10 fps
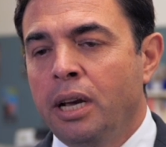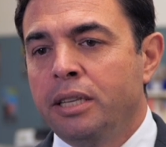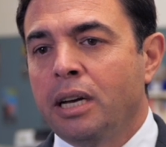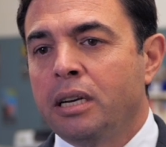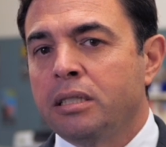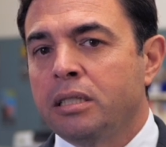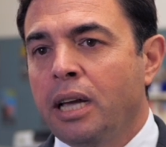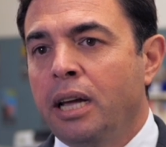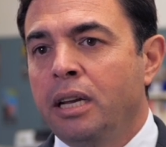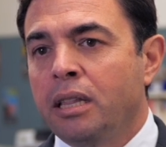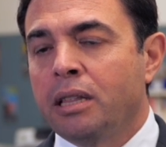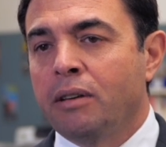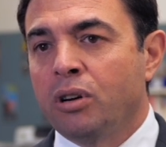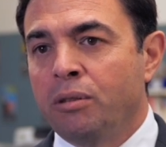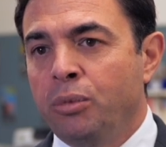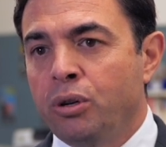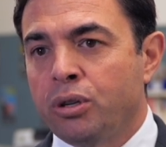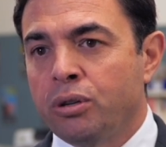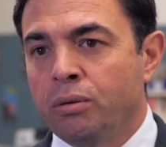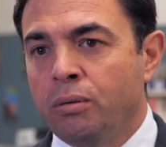is understanding that they've got a
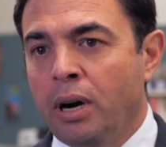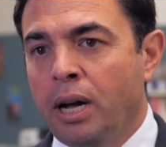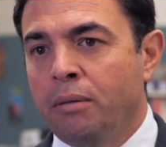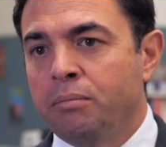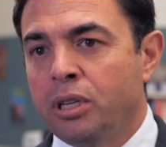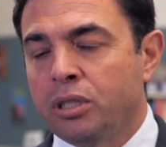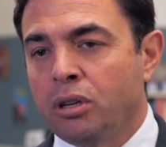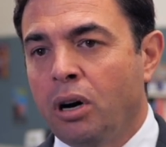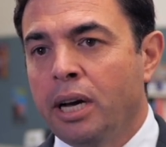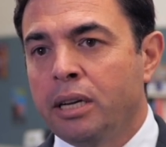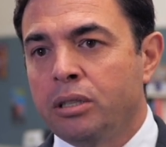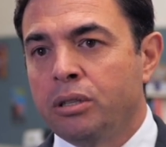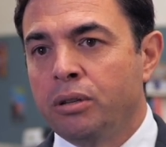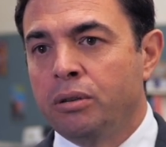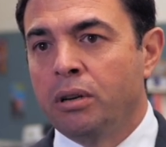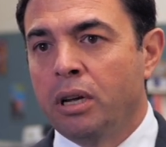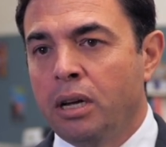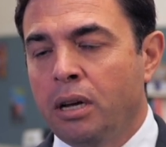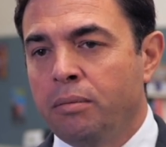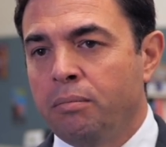mutual desire to
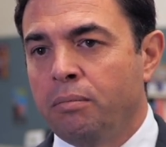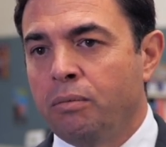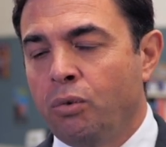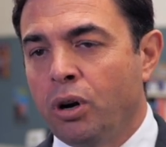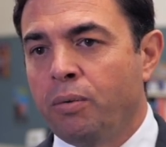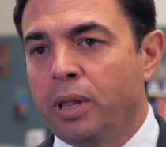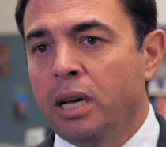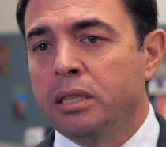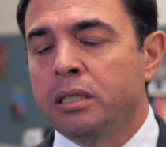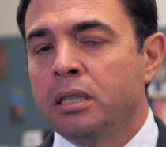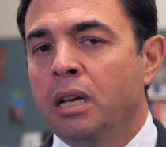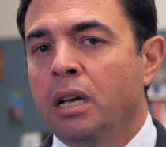work with us.